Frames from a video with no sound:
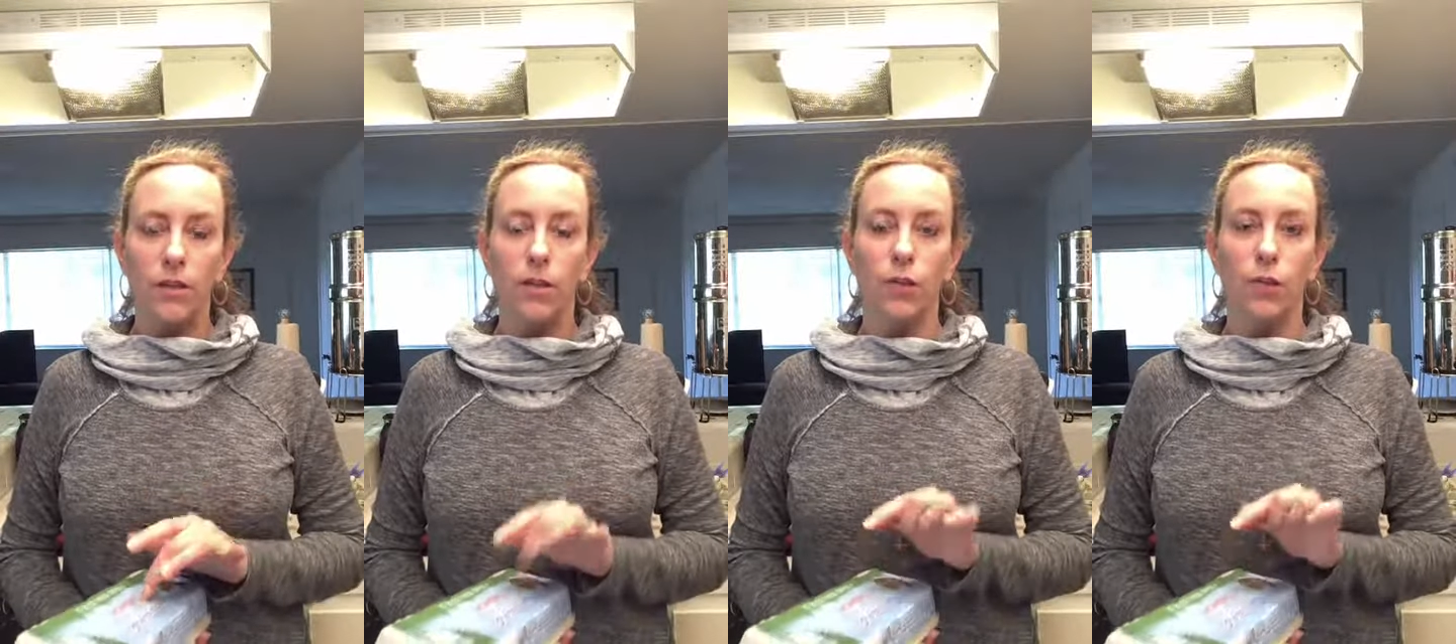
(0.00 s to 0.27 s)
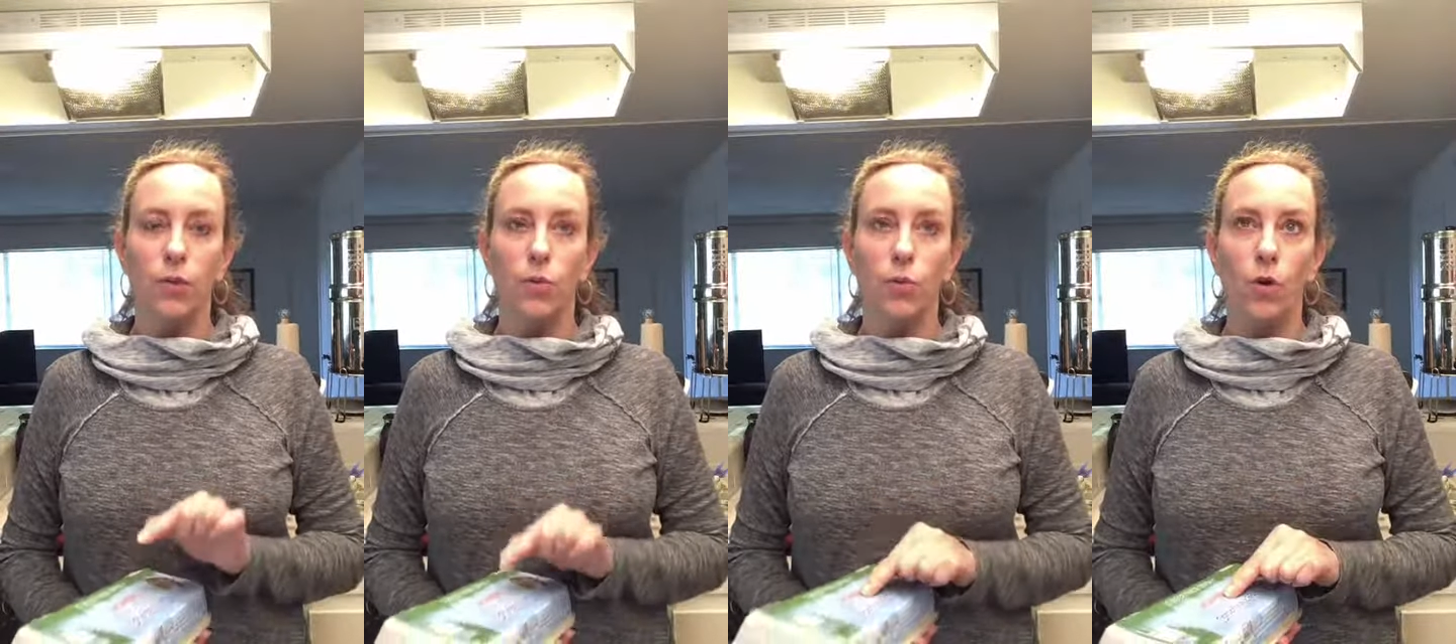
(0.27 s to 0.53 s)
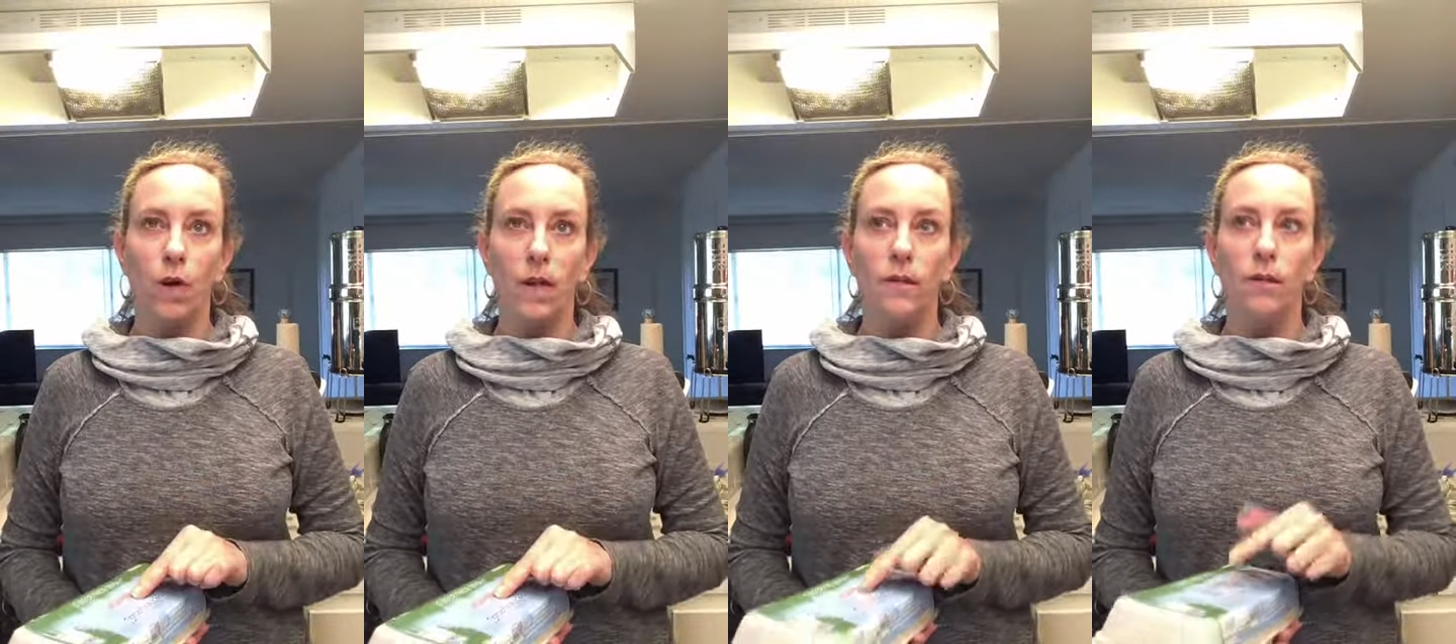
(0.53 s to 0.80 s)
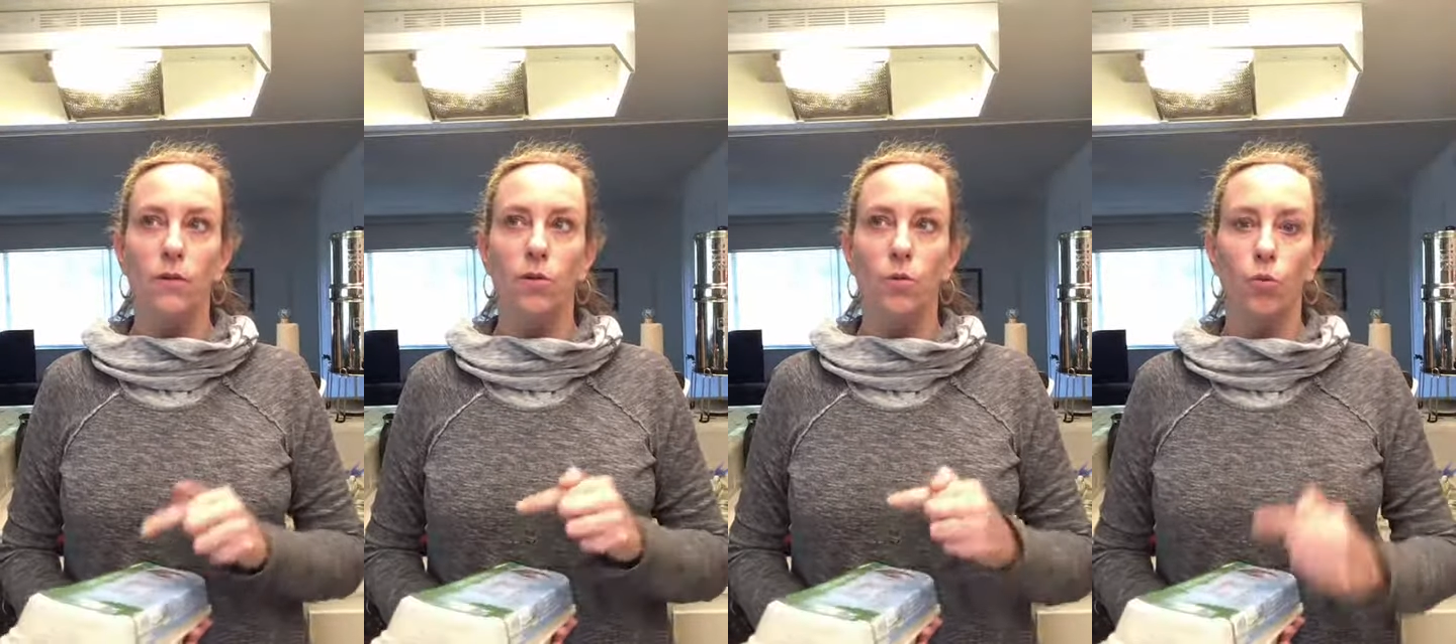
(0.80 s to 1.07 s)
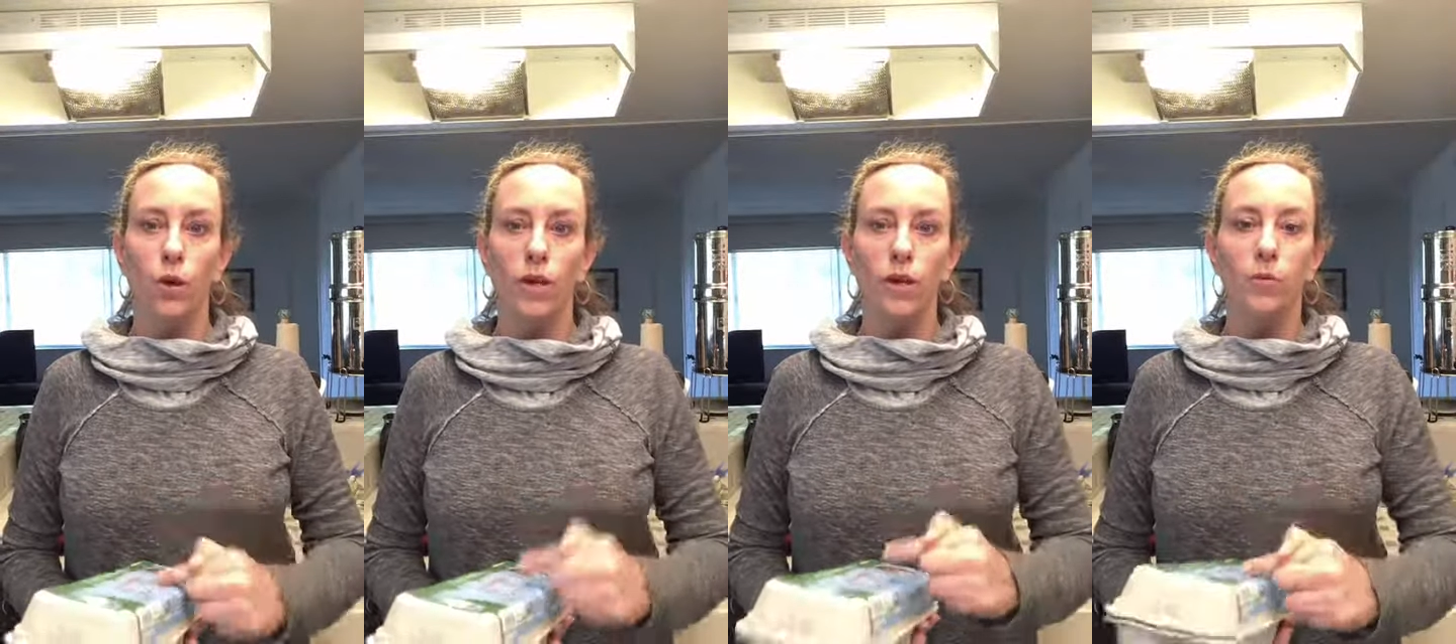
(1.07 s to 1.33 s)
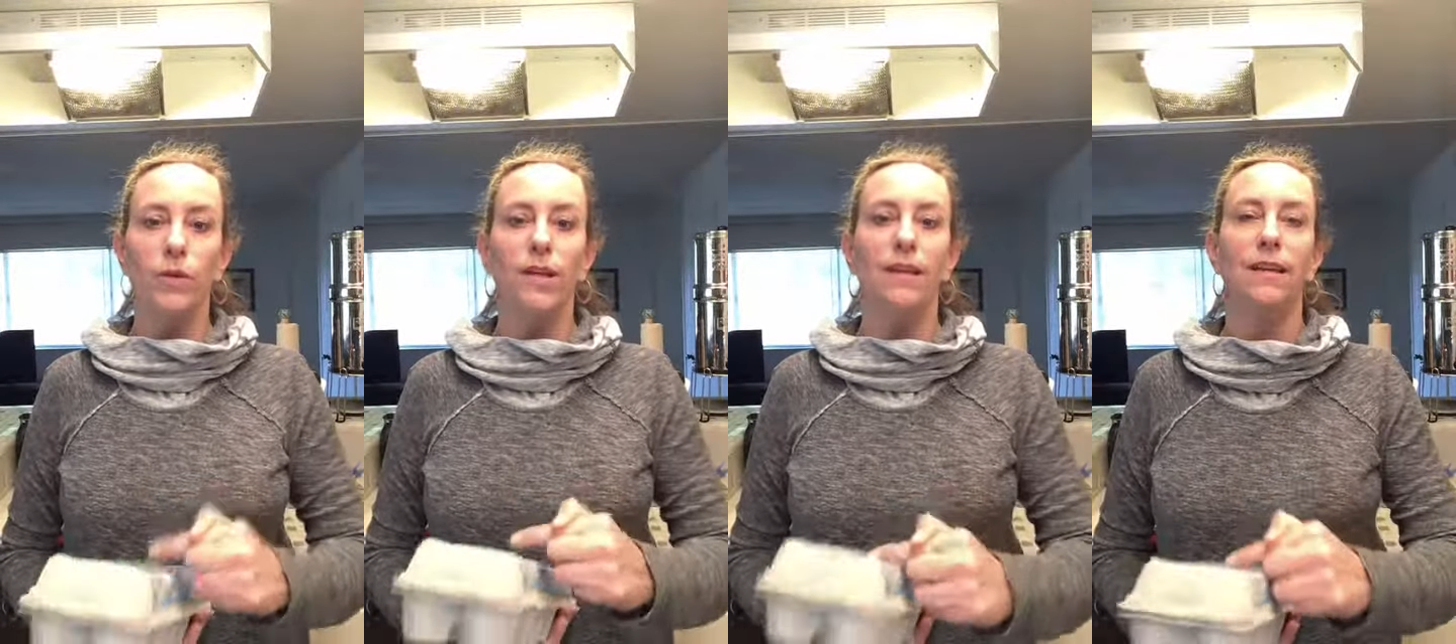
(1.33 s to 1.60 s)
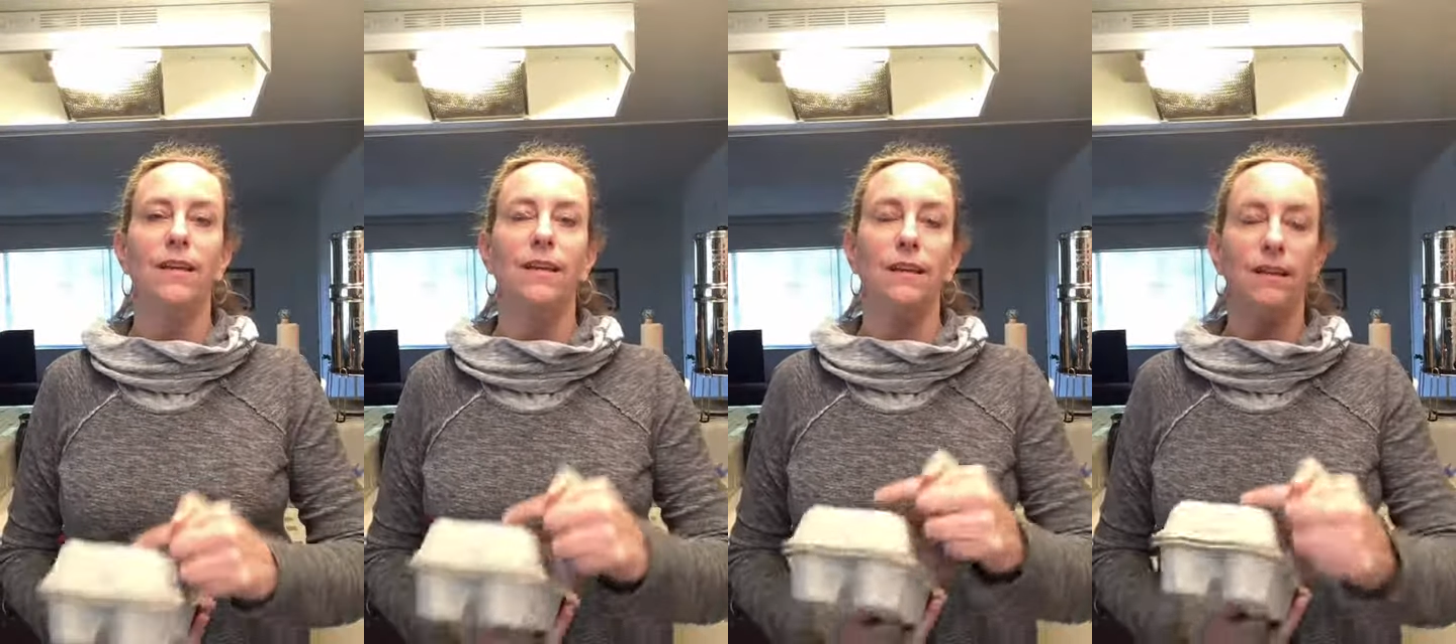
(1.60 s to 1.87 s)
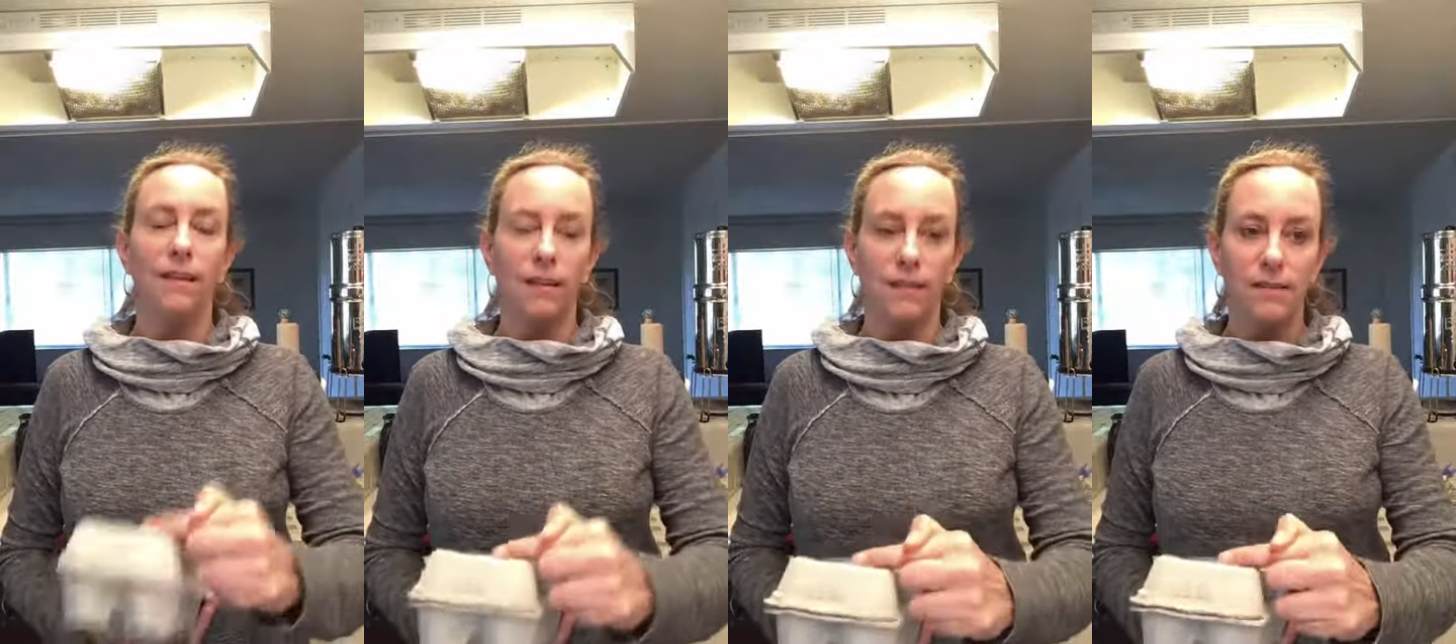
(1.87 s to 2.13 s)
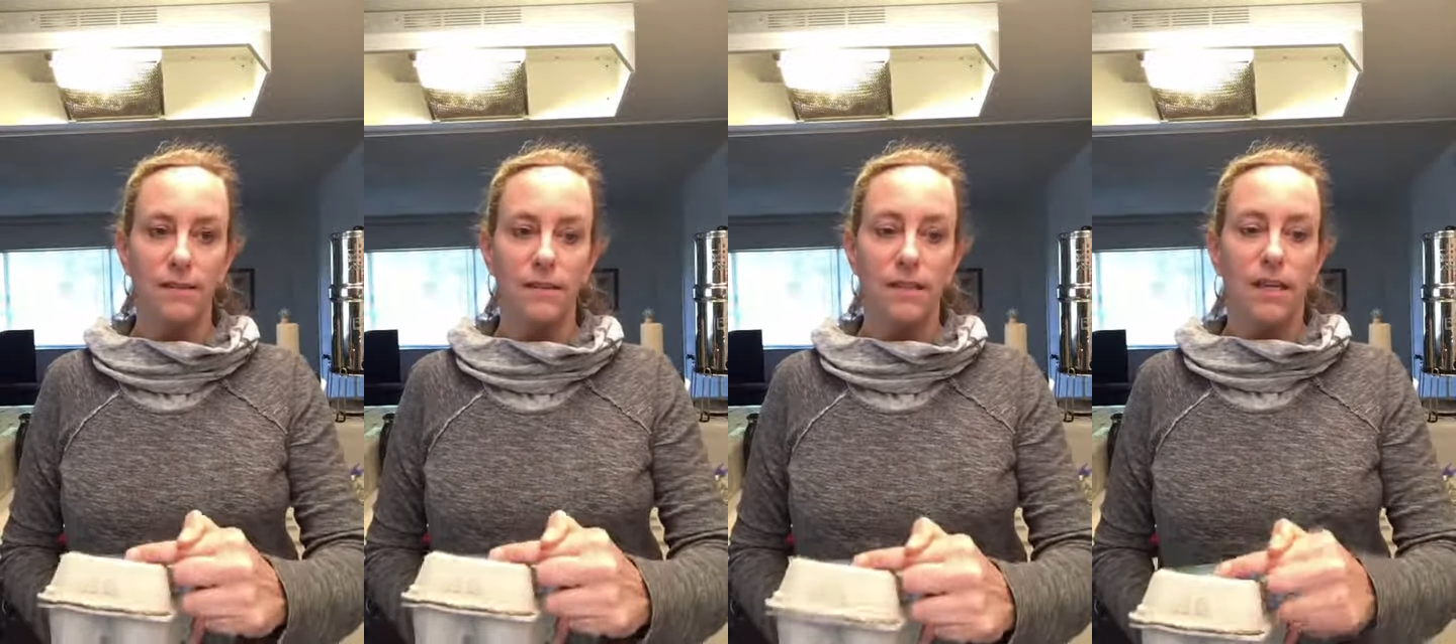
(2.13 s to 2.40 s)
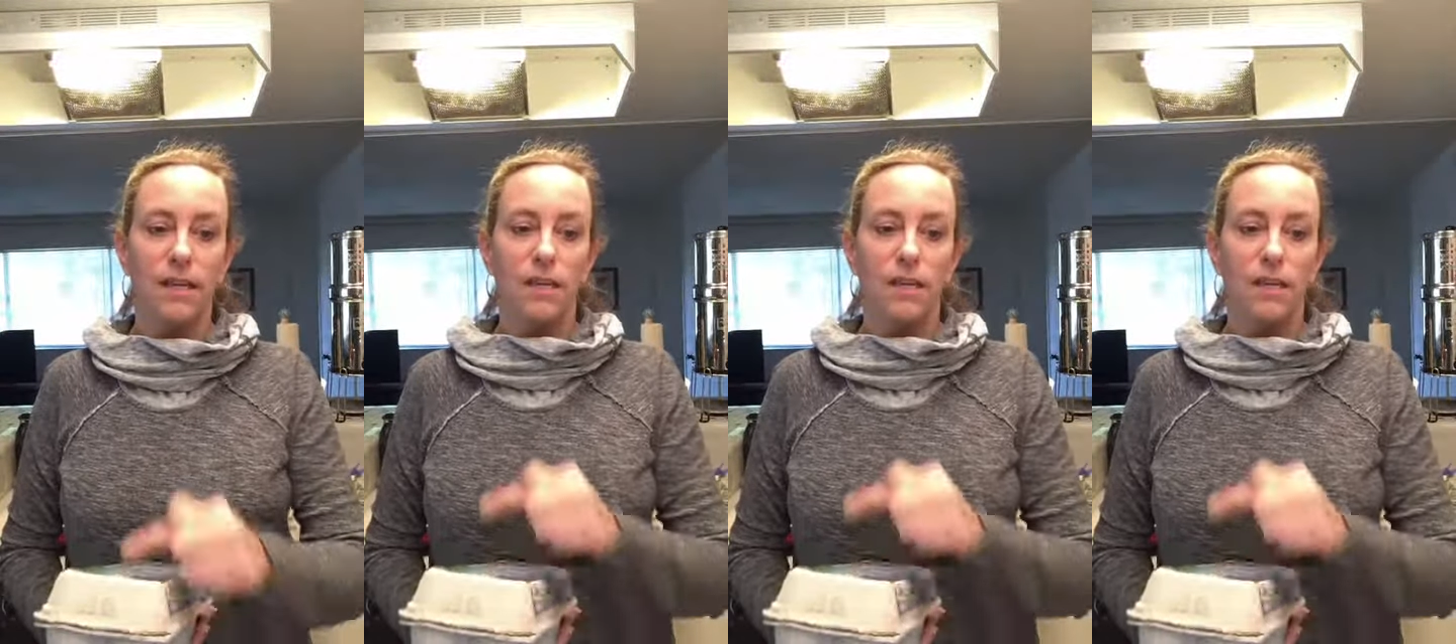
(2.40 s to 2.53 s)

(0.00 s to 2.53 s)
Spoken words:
you're what you eat eats."